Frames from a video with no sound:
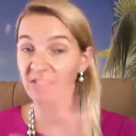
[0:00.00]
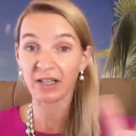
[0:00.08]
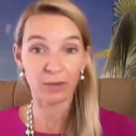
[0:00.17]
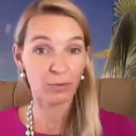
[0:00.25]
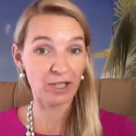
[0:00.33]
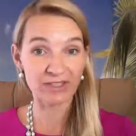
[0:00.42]

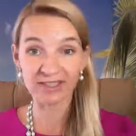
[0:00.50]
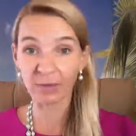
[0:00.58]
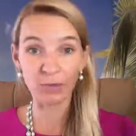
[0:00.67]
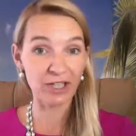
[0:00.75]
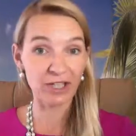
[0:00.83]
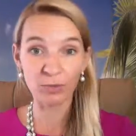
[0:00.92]
we're
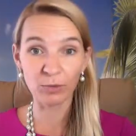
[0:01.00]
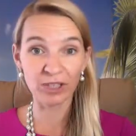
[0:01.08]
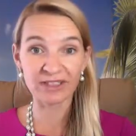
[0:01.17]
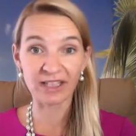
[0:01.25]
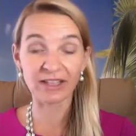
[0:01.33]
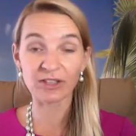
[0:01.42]
somewhere in the woods
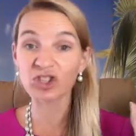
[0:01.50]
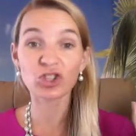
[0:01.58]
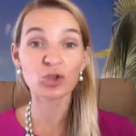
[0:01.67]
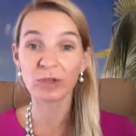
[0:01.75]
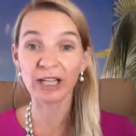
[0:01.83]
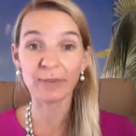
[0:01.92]
and I just
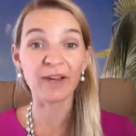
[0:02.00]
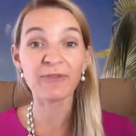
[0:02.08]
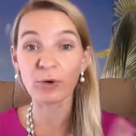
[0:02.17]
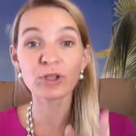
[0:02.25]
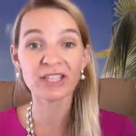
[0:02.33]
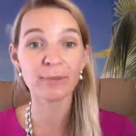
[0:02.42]
scream. I throw
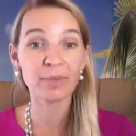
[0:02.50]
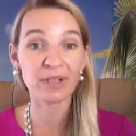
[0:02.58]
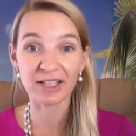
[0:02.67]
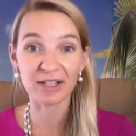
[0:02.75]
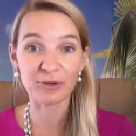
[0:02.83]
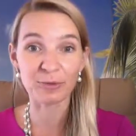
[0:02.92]
a temper
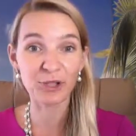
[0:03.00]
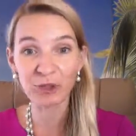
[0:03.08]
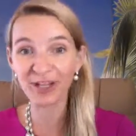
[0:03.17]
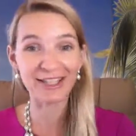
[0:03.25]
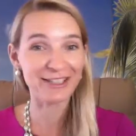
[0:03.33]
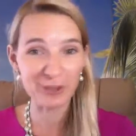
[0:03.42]
tantrum, you know,
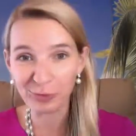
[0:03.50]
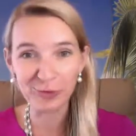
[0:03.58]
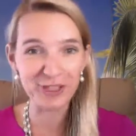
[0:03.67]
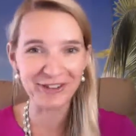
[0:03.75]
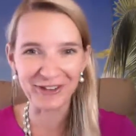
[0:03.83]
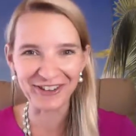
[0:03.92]
like a
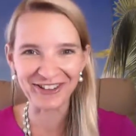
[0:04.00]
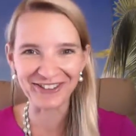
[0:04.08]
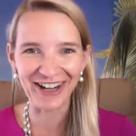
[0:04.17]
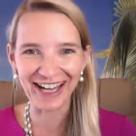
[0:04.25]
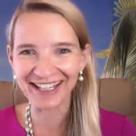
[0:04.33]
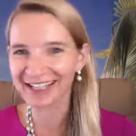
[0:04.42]
two-year-old,
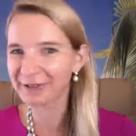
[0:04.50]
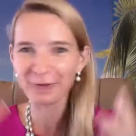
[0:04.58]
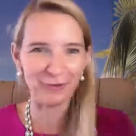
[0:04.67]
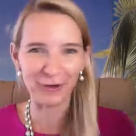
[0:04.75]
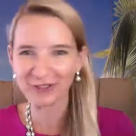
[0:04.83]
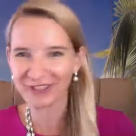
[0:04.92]
right? Like we're
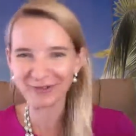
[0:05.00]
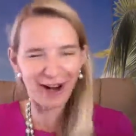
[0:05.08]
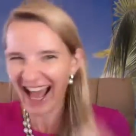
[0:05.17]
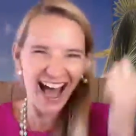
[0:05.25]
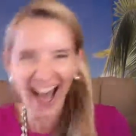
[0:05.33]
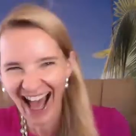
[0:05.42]
frozen,
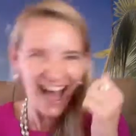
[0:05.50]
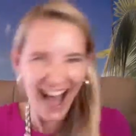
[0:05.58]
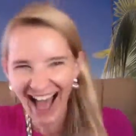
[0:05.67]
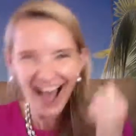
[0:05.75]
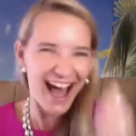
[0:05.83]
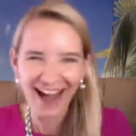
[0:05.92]

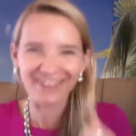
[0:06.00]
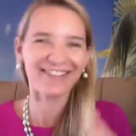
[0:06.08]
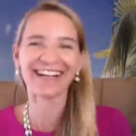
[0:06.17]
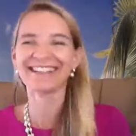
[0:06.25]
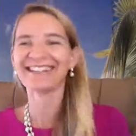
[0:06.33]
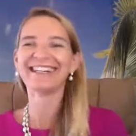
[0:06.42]
ah!
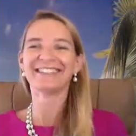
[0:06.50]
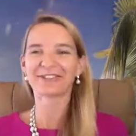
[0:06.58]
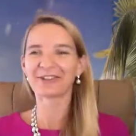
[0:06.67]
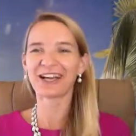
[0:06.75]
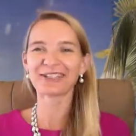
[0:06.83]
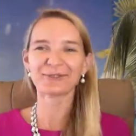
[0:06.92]
Right?
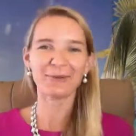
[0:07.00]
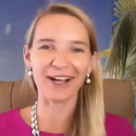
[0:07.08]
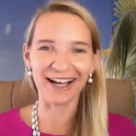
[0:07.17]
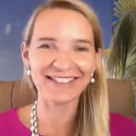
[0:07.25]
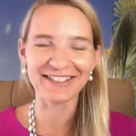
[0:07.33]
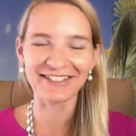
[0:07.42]
So that's what
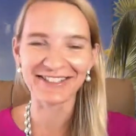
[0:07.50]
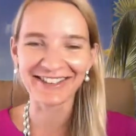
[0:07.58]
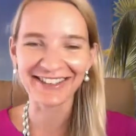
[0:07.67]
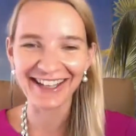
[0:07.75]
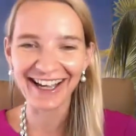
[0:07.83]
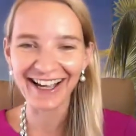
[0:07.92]
I
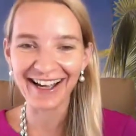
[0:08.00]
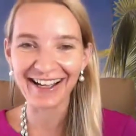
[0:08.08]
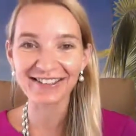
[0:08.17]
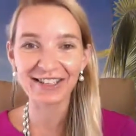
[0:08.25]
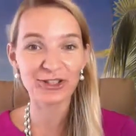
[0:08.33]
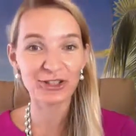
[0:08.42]
do.
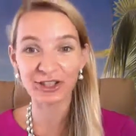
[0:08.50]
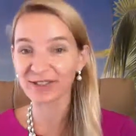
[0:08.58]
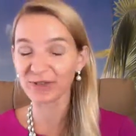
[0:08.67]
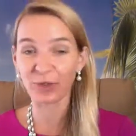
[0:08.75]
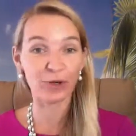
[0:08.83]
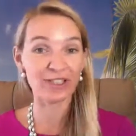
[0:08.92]
And just
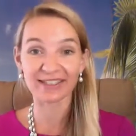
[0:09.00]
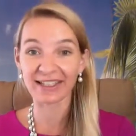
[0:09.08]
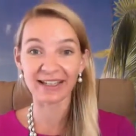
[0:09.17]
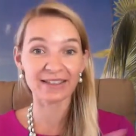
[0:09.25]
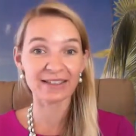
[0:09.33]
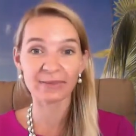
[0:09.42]
thirty
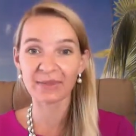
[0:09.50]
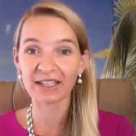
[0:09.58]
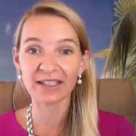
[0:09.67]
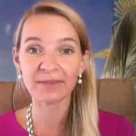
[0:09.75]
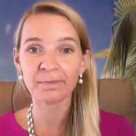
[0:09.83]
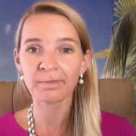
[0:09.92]
seconds, a minute,